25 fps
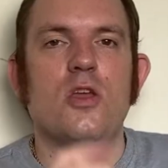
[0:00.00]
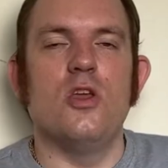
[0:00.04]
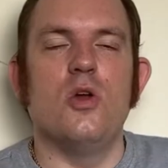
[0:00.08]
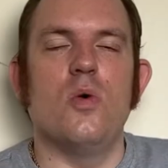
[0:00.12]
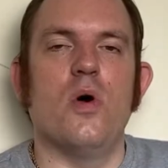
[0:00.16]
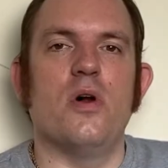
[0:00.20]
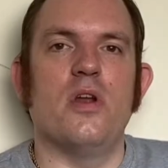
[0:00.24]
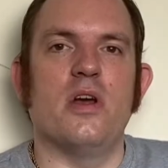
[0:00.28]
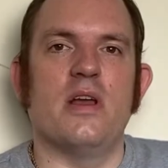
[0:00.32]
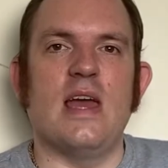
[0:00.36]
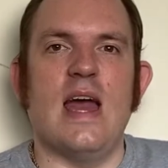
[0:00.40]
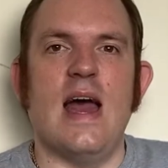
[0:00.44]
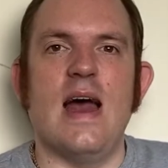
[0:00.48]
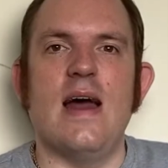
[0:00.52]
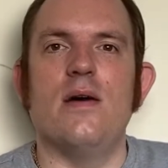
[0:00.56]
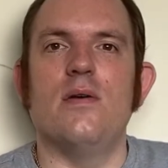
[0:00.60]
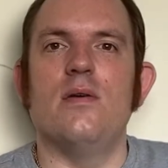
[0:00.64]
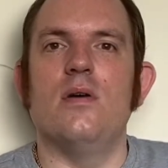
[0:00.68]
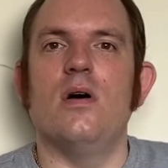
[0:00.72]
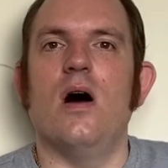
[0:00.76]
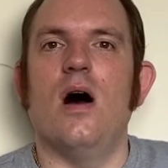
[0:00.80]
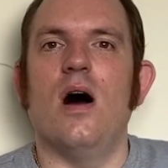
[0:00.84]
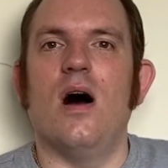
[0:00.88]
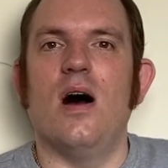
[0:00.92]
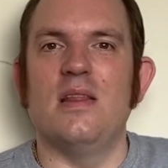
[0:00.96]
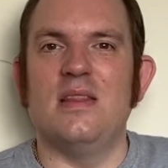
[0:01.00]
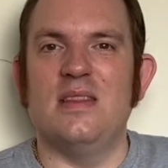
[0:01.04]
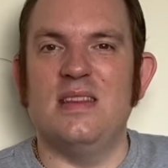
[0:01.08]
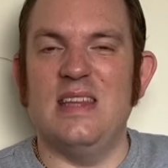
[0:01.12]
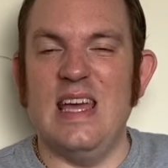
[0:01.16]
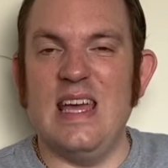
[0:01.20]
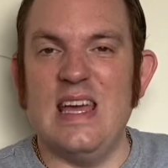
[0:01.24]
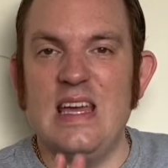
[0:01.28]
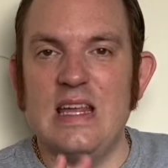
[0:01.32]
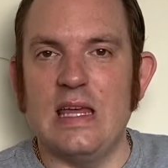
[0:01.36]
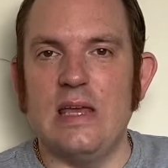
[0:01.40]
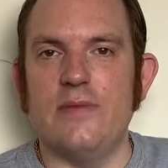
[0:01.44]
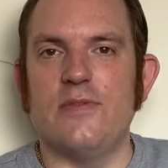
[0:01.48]
You want to get,
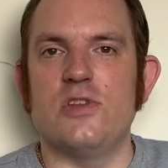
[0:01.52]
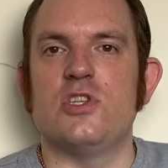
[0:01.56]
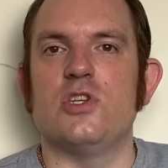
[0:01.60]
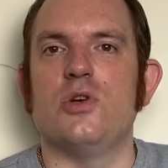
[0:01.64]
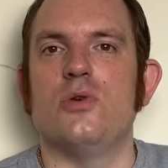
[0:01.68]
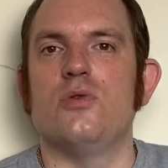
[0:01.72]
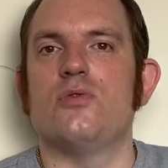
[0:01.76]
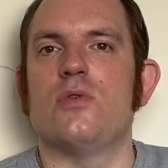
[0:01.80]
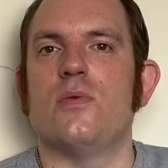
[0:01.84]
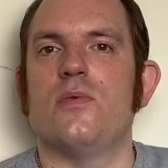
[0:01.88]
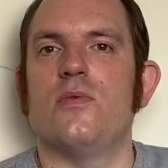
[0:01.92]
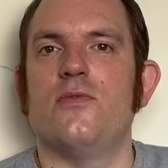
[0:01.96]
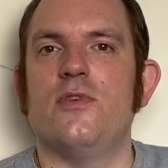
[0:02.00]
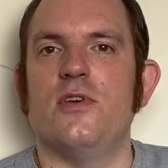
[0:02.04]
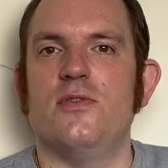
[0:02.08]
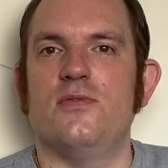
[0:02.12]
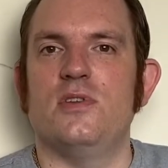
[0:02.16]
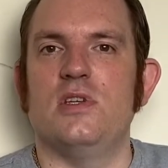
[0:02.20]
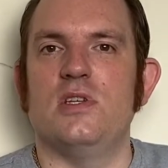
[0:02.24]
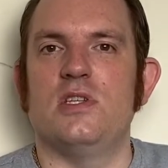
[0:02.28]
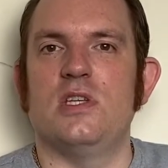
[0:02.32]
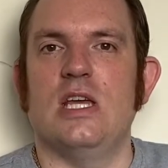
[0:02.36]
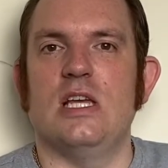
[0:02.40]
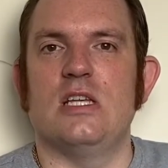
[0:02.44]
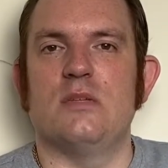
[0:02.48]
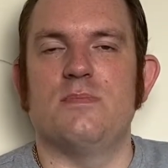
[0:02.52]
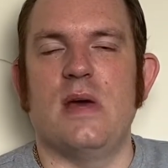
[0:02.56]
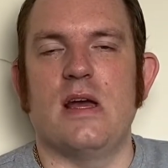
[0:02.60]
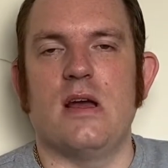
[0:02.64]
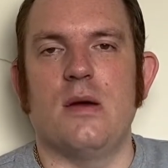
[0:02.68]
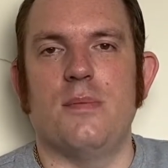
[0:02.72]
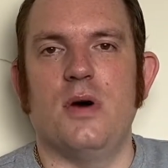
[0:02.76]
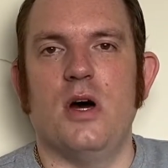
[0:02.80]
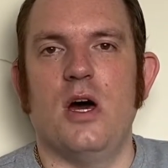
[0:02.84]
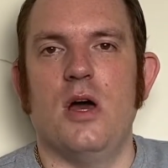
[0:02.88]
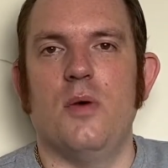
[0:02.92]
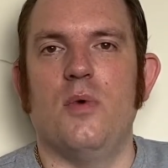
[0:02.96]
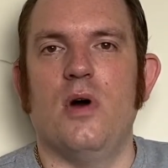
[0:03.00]
ideally, the 256
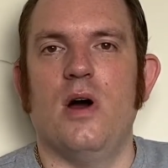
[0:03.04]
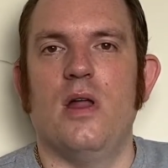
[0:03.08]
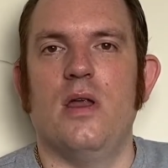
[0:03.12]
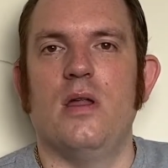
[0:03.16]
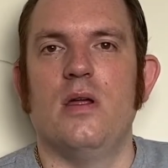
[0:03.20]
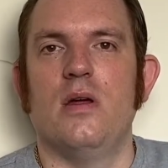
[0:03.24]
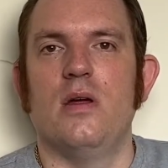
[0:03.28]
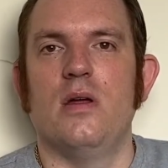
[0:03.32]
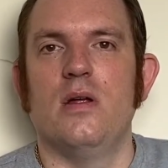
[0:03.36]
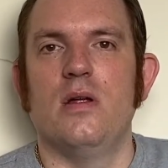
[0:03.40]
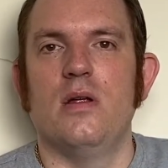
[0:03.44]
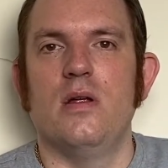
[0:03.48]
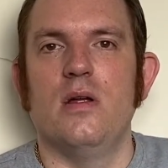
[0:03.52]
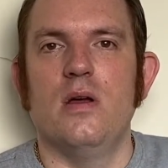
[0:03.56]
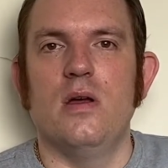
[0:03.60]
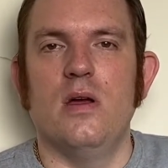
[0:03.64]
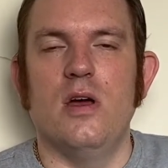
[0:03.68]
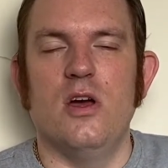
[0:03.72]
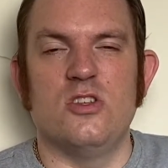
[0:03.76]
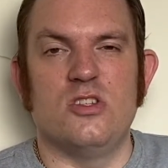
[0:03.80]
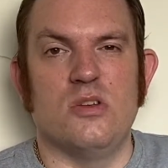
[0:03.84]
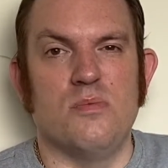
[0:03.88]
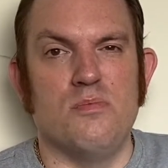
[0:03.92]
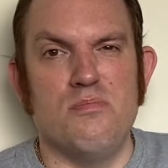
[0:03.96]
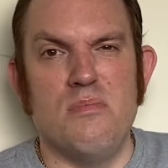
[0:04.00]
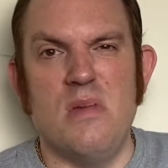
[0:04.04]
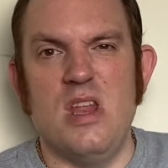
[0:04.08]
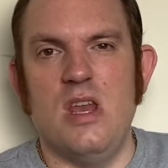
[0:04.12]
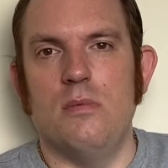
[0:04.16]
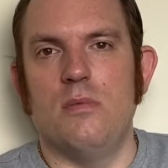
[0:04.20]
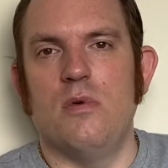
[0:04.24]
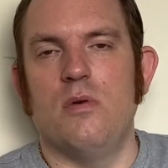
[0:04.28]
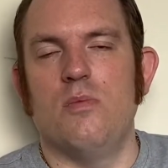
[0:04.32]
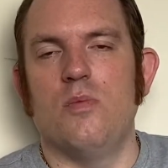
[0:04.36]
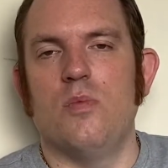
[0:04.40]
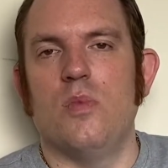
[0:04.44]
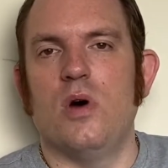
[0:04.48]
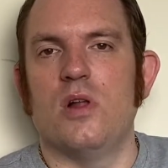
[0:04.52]
megabyte one as a
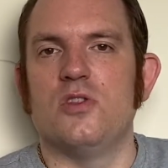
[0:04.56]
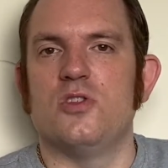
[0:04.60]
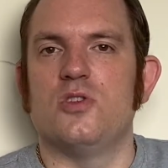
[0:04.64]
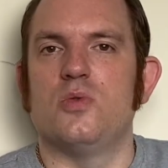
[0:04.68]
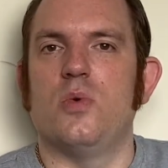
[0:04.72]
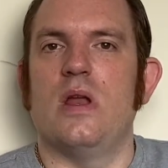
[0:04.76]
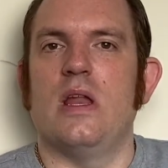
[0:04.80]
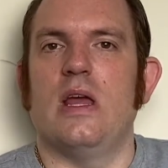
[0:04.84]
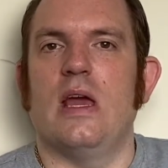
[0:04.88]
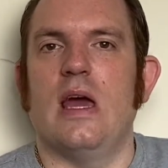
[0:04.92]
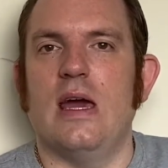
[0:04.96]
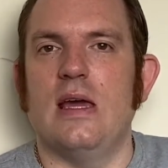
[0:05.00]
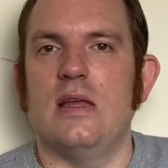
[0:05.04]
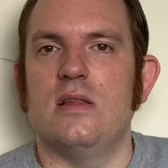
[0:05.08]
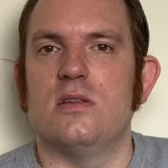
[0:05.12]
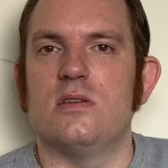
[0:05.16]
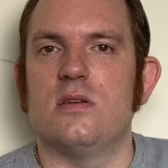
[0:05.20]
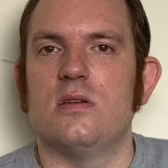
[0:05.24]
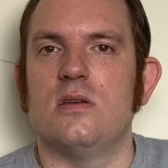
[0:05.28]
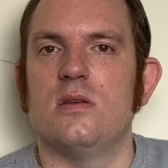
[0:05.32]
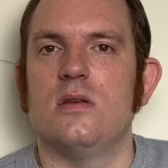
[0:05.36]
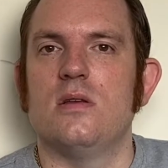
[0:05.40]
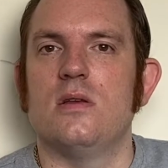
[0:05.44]
minimum 128.